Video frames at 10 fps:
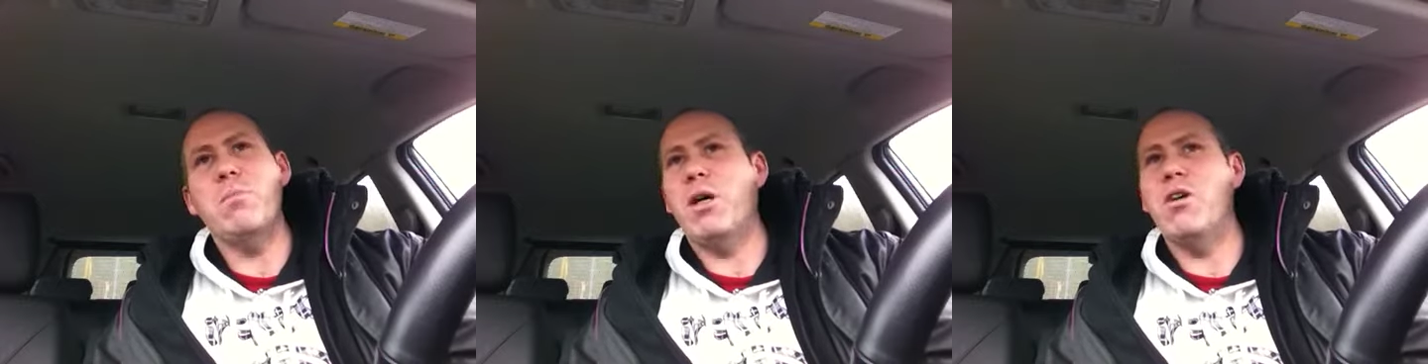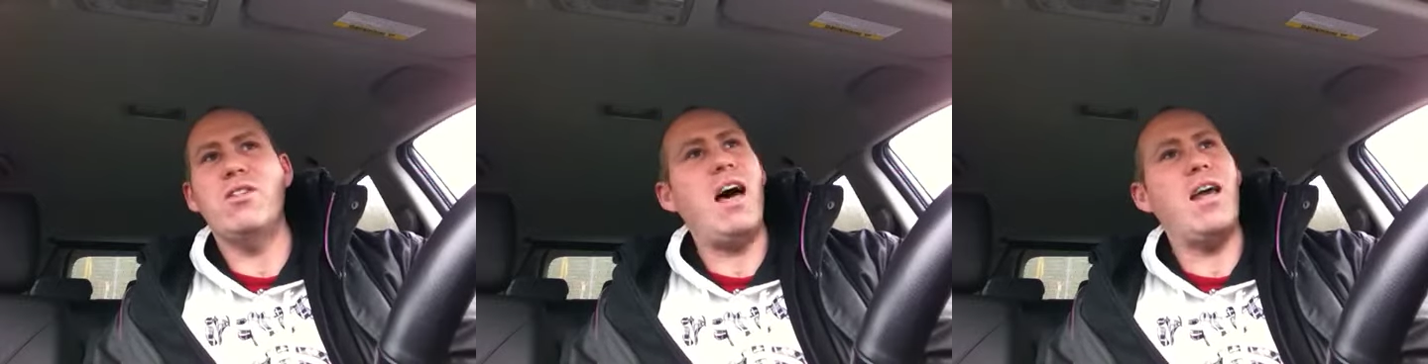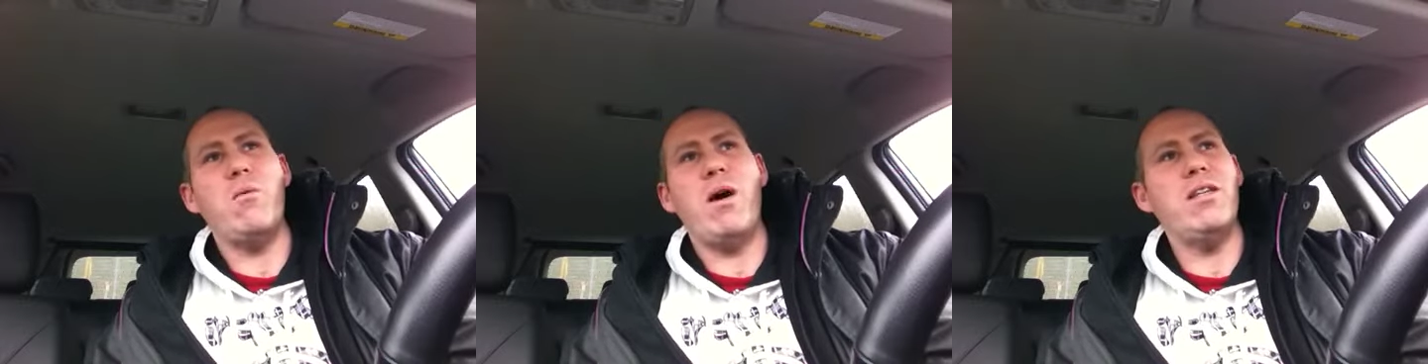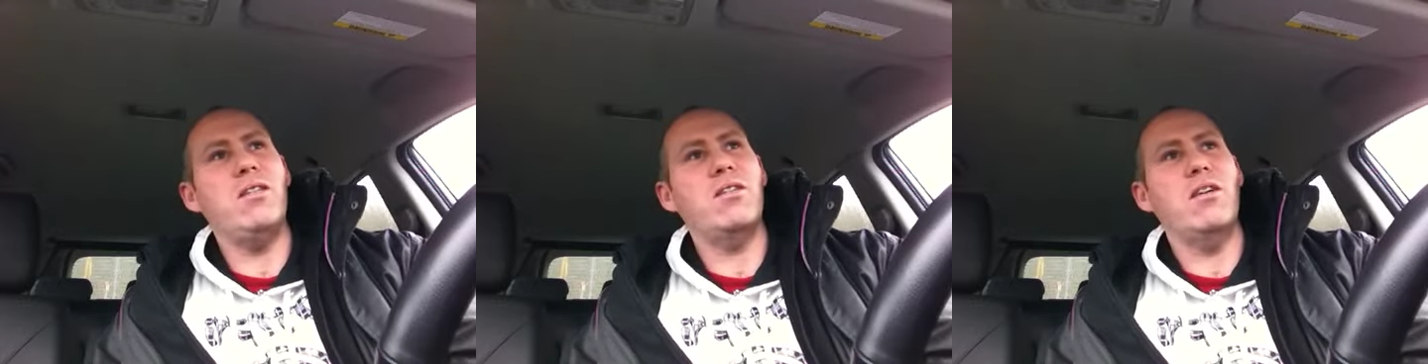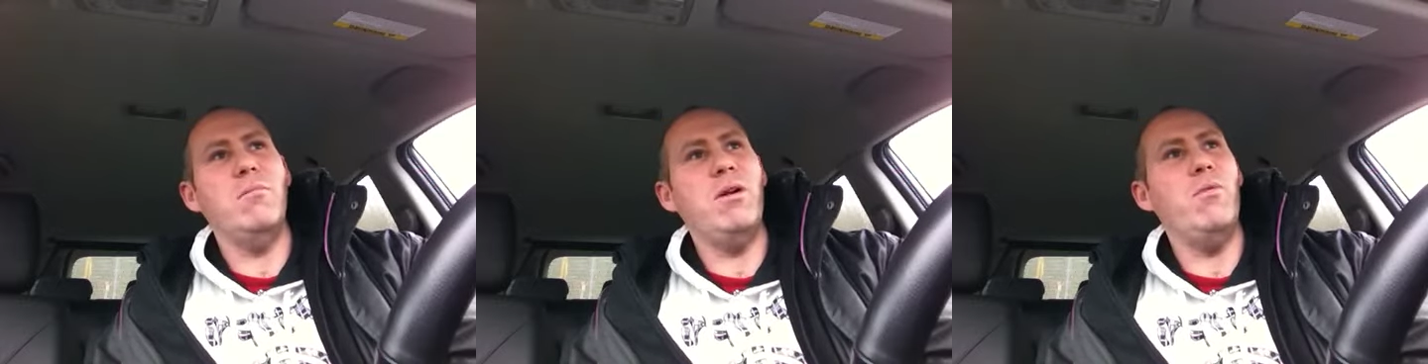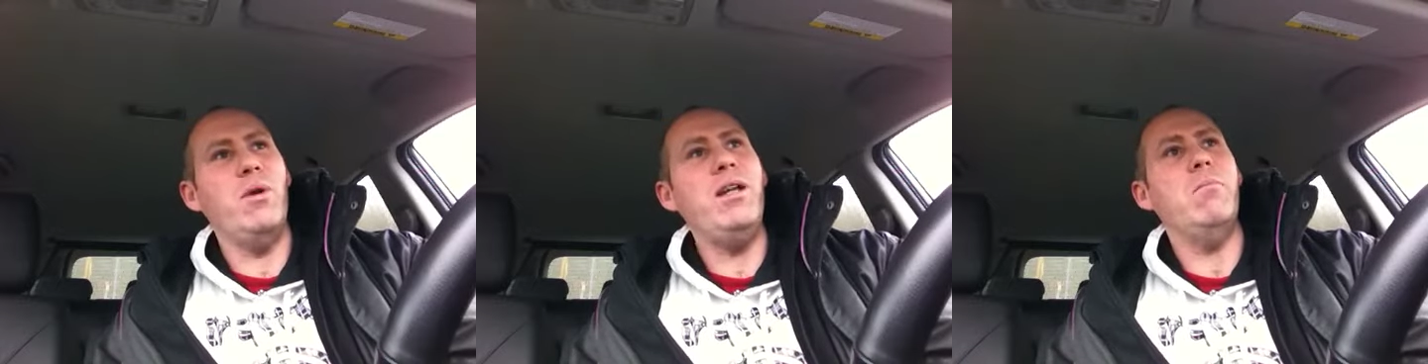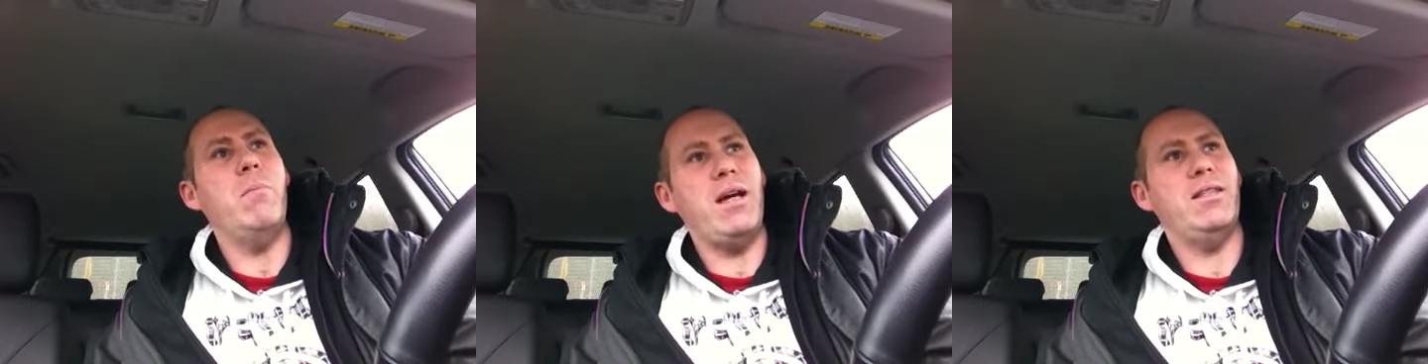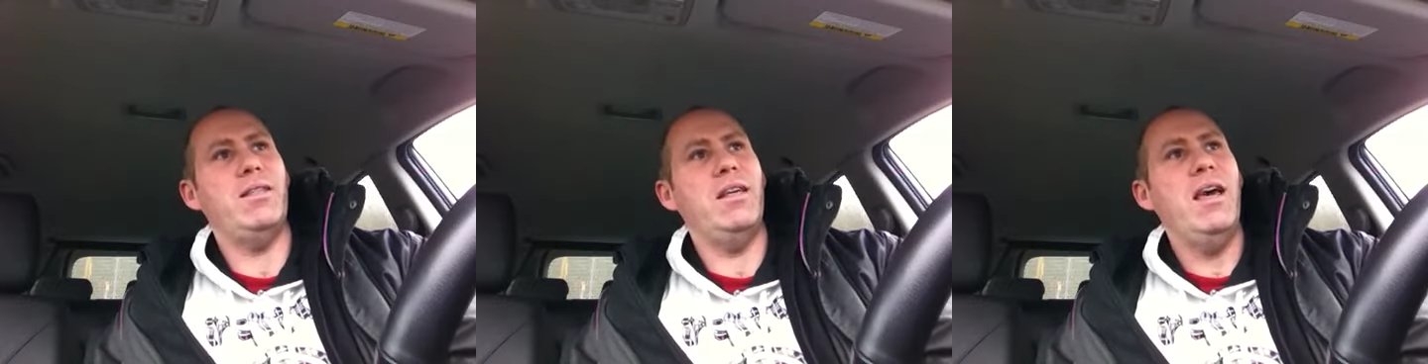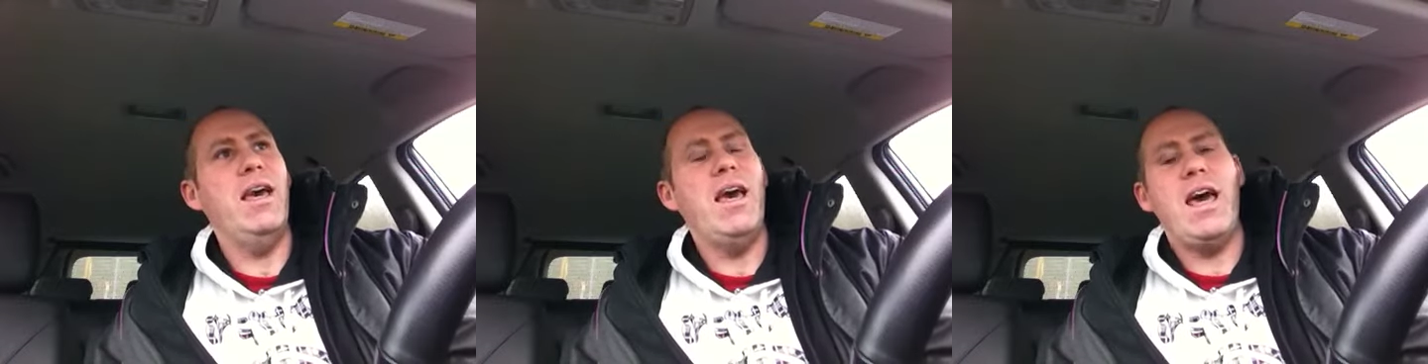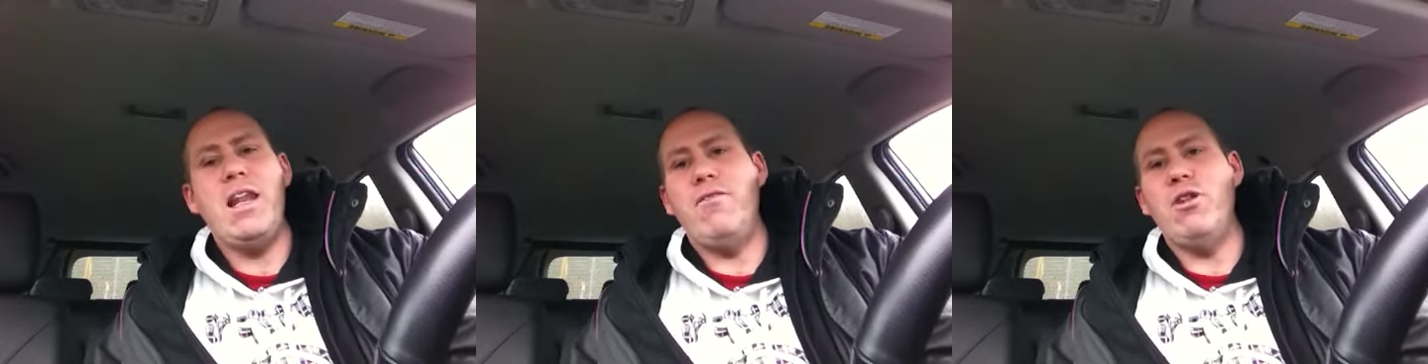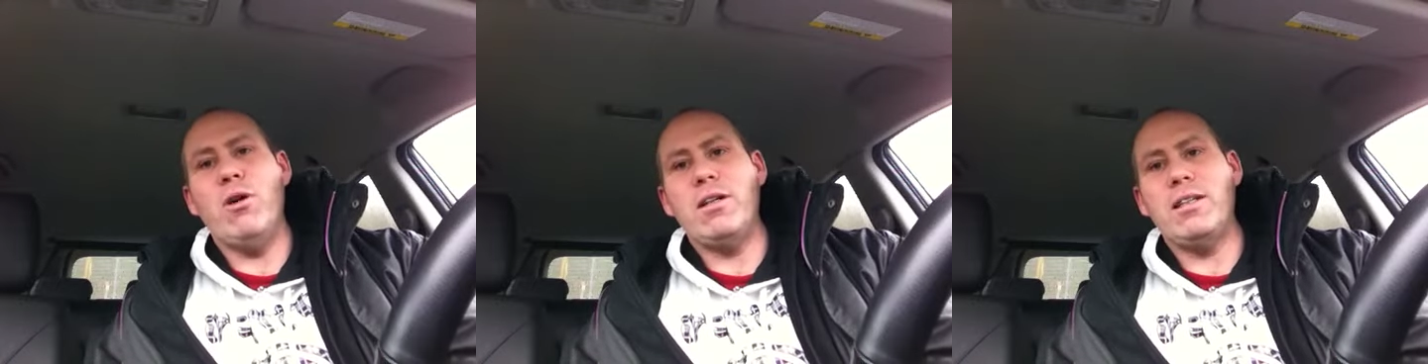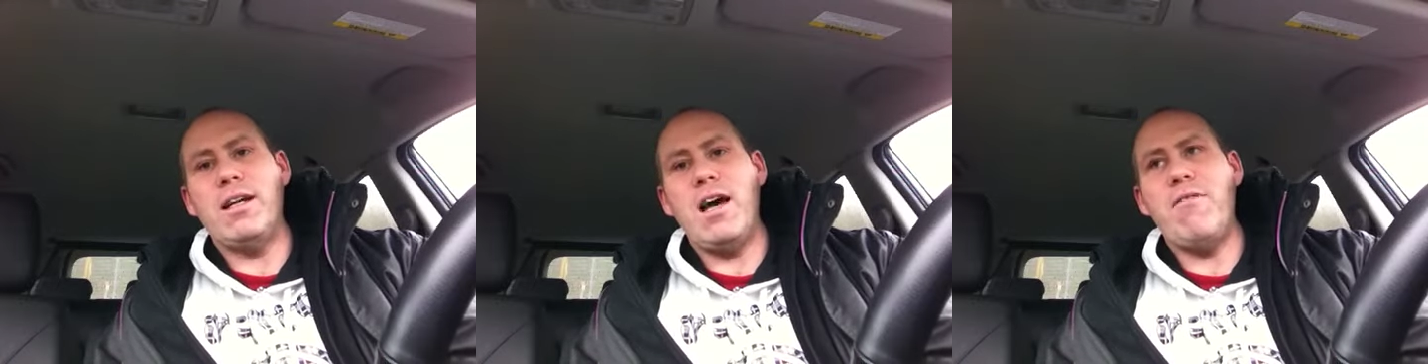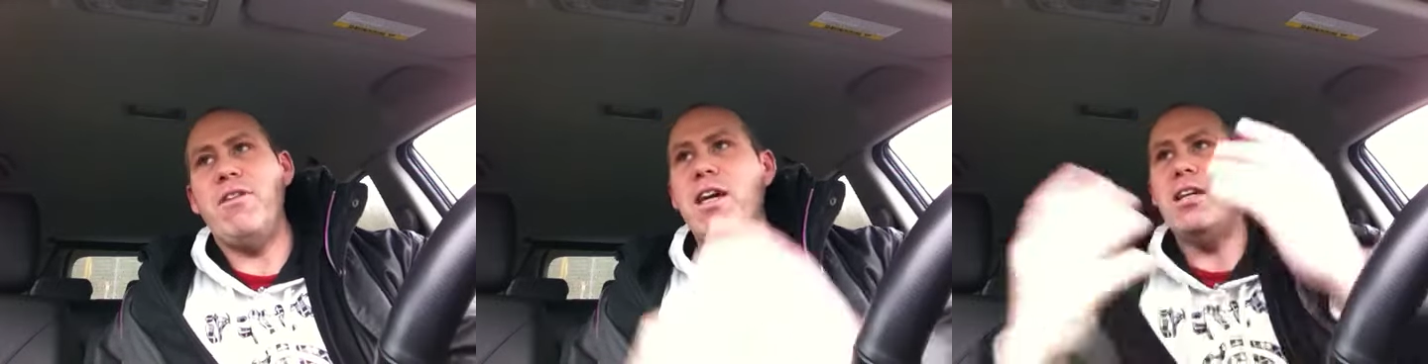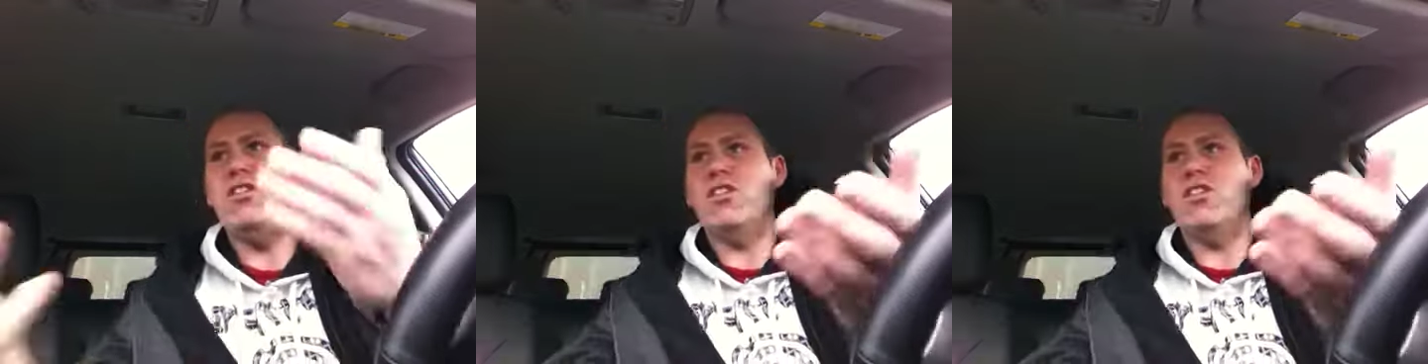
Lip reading: because otherwise it's gonna be a real mess. And if you look at Gaddafi, he can